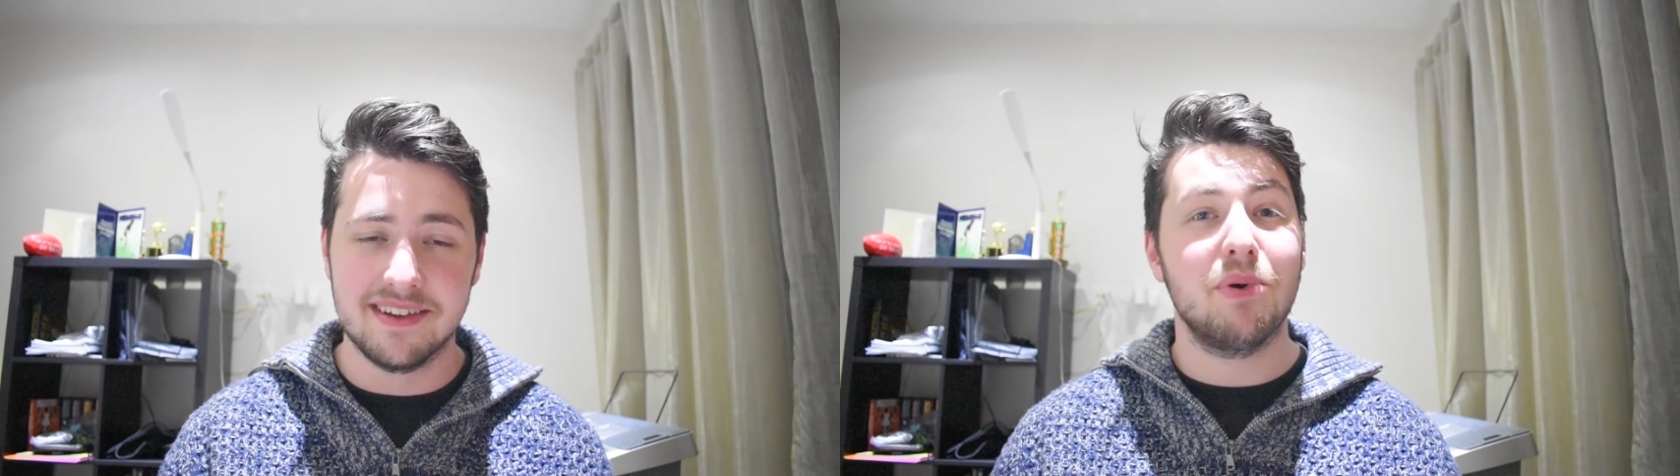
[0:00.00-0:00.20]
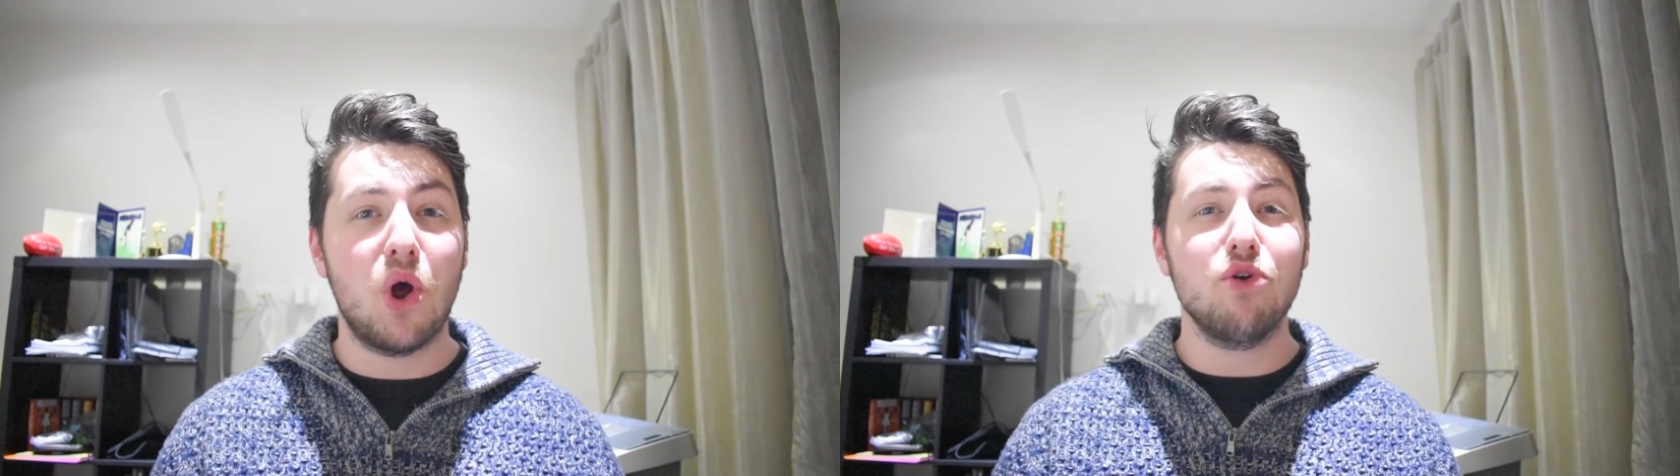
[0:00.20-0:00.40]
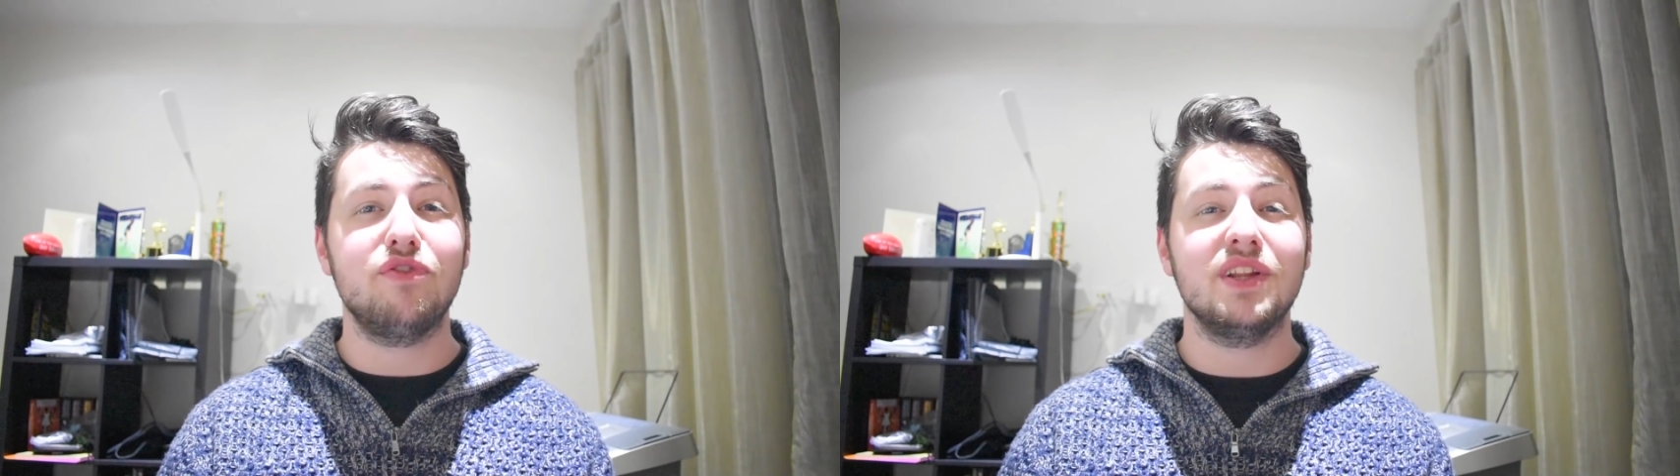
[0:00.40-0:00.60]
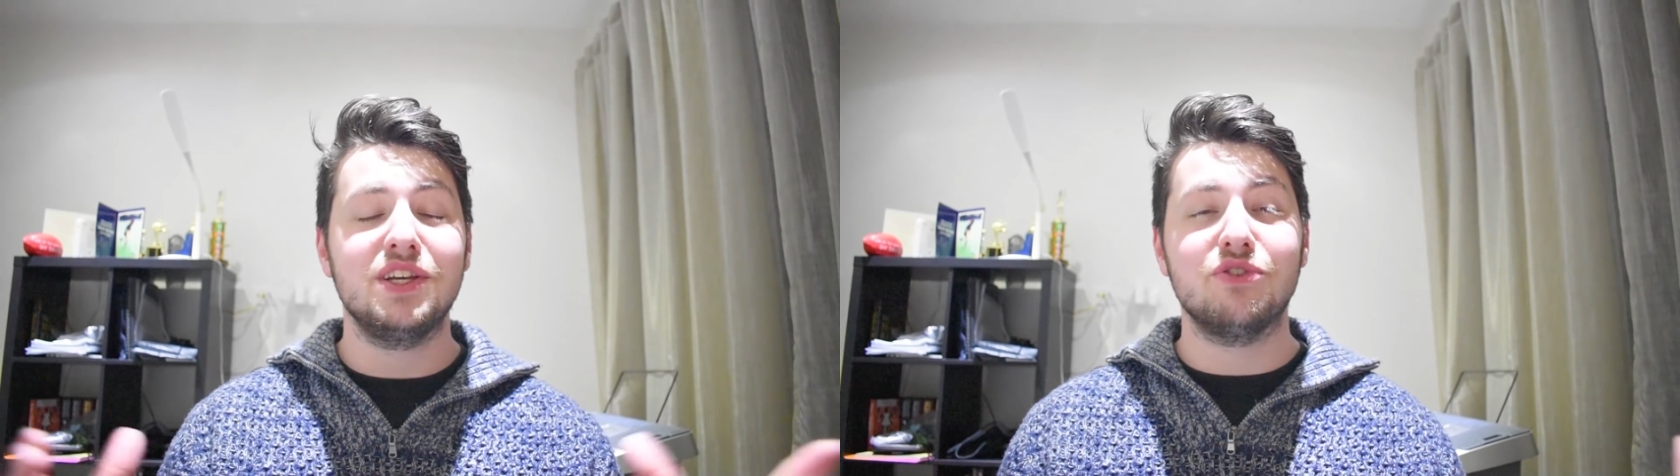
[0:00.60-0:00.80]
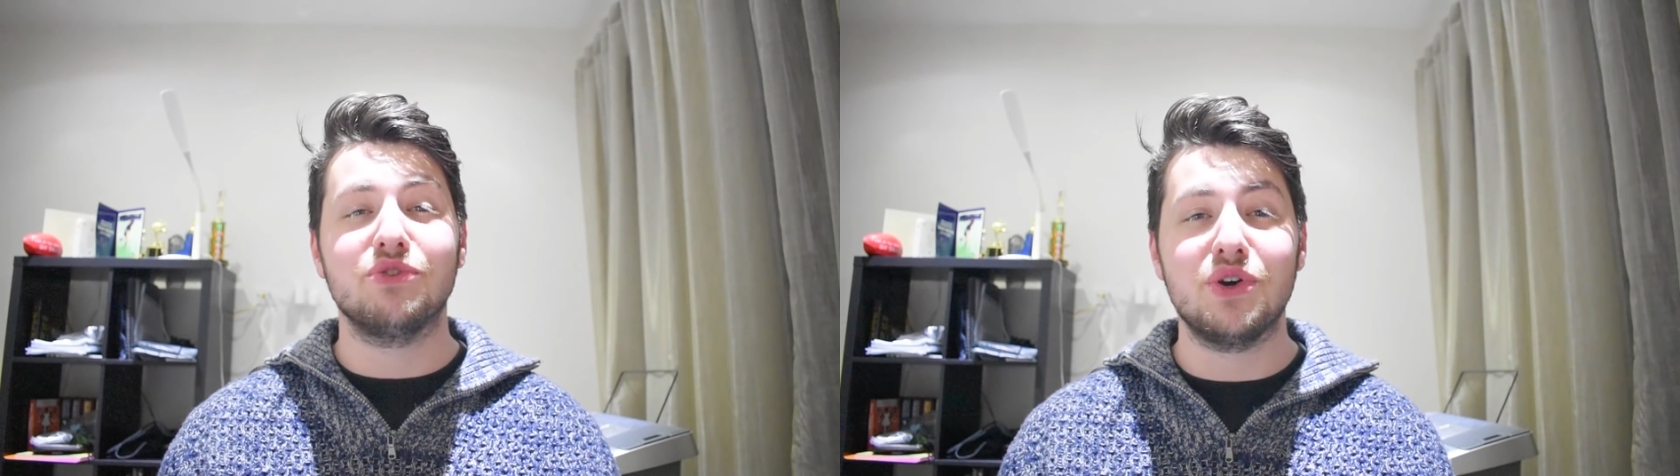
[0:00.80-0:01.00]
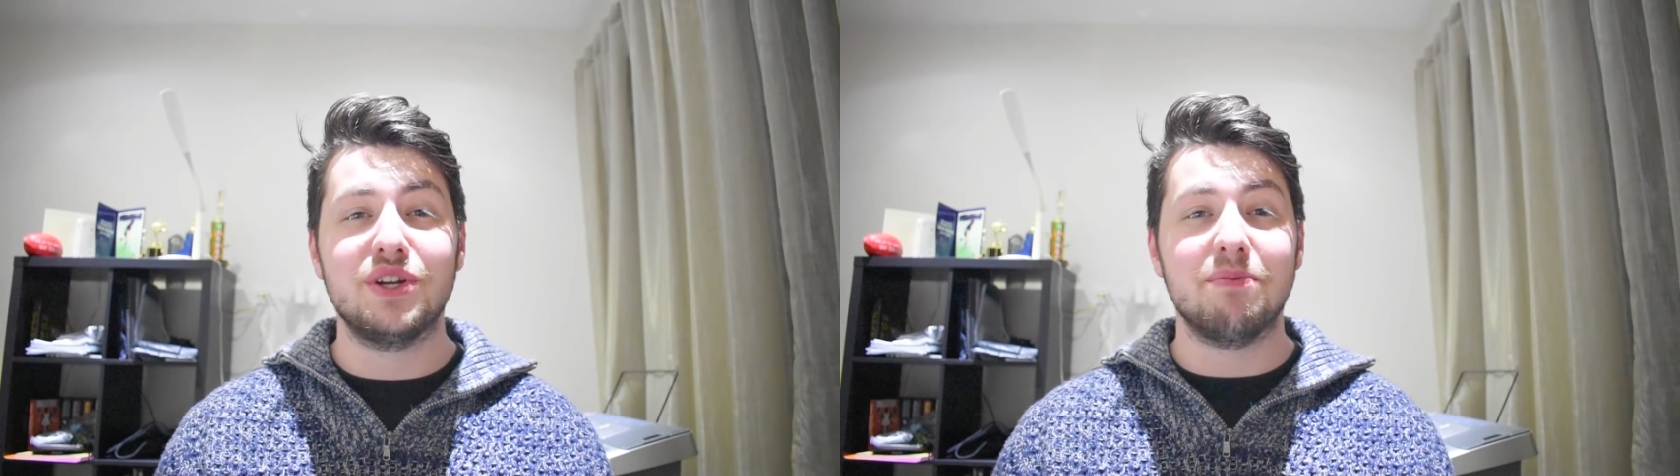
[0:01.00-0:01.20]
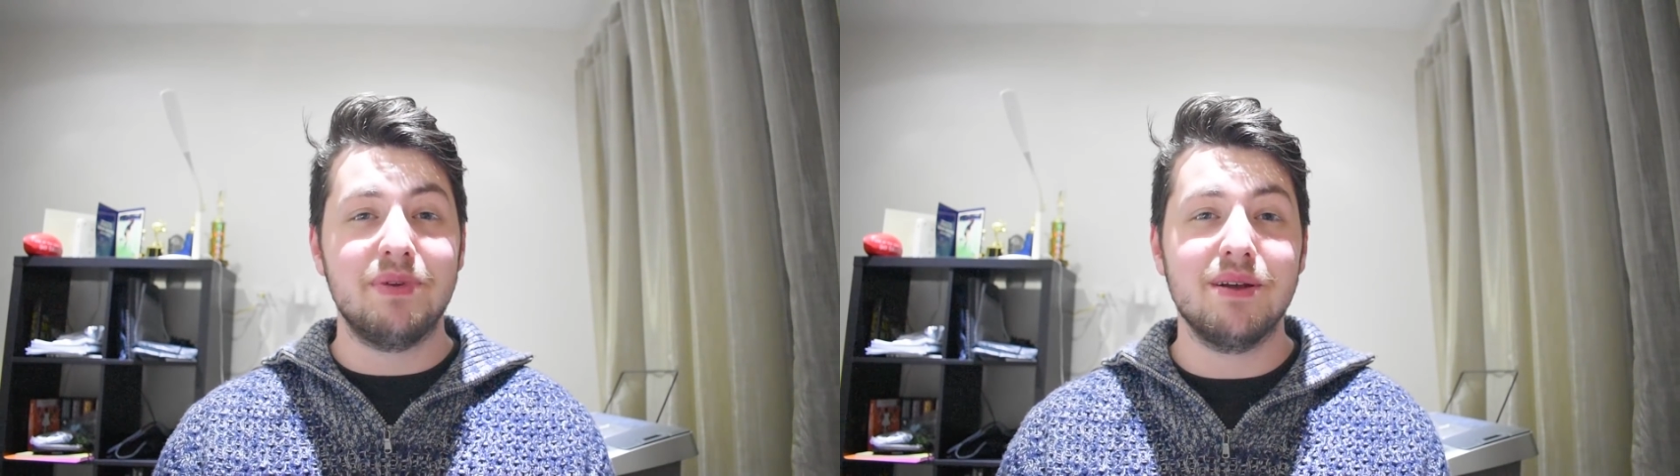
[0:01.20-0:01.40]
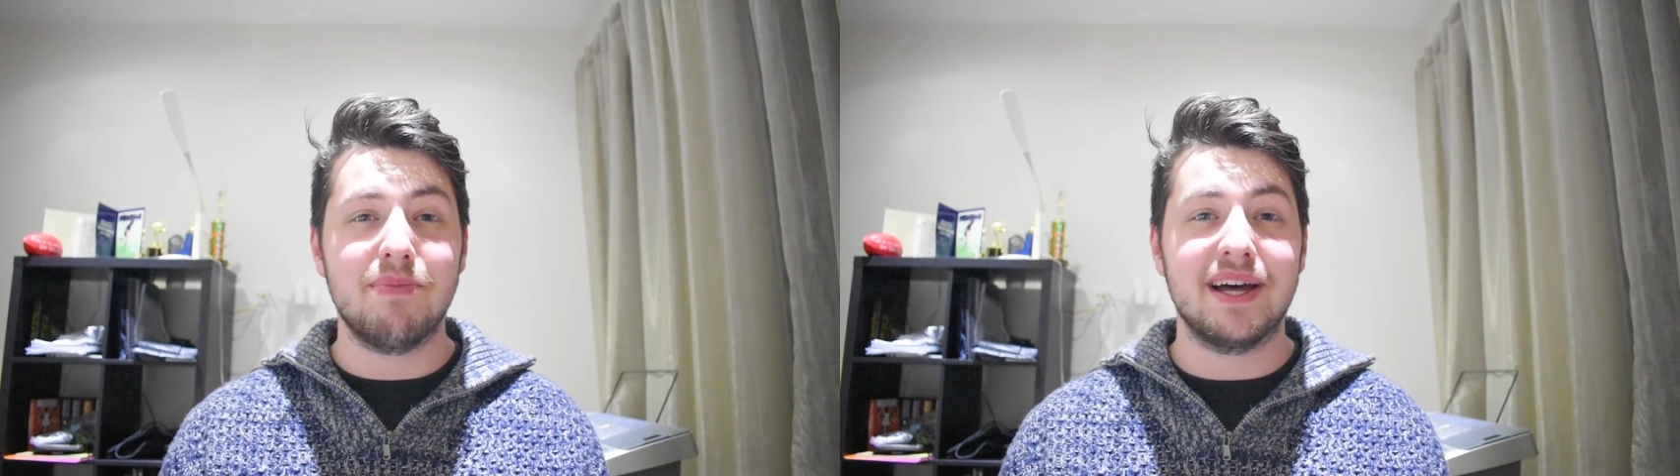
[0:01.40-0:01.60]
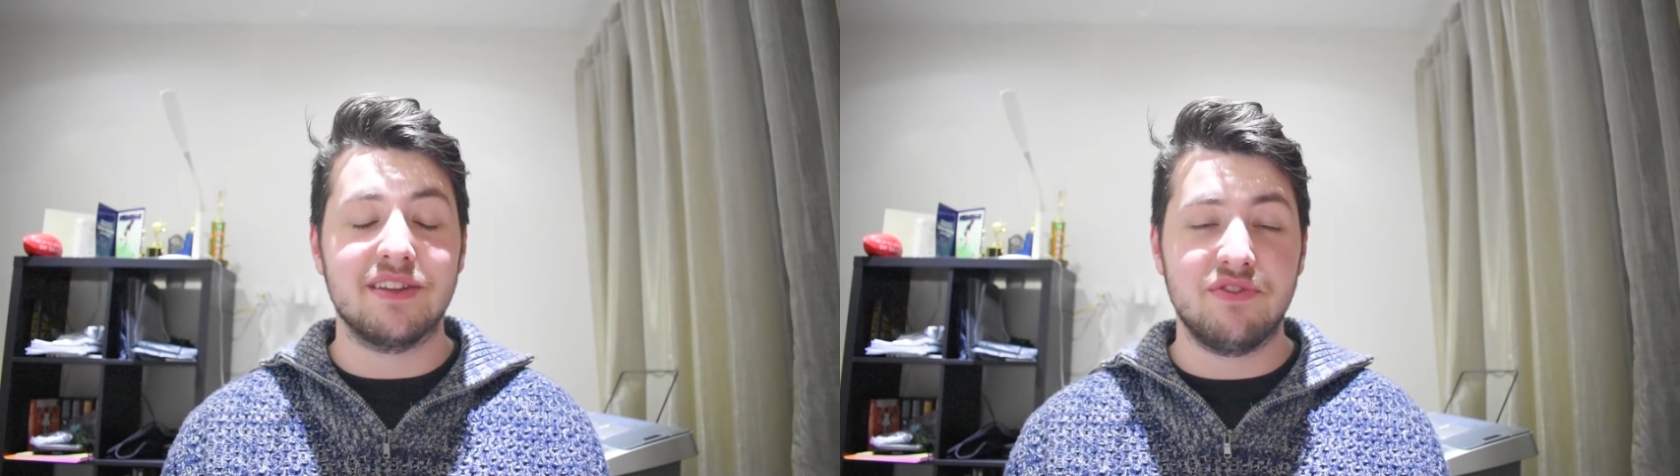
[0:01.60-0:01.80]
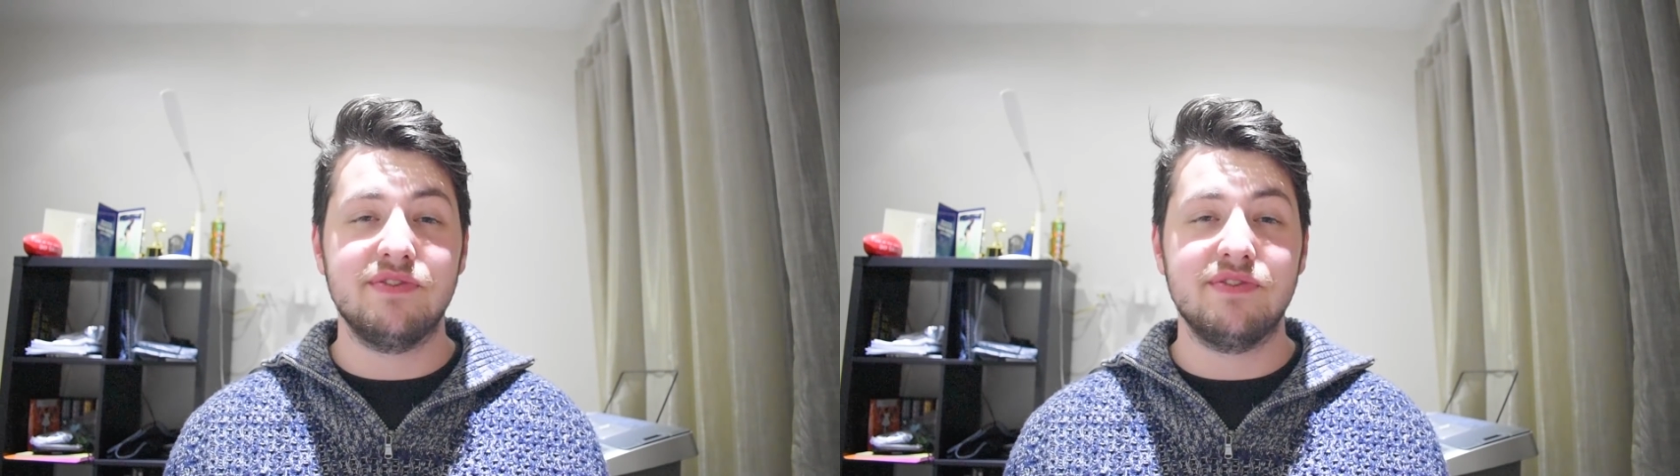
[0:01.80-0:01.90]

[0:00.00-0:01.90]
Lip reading: But hopefully you've learned a bit about the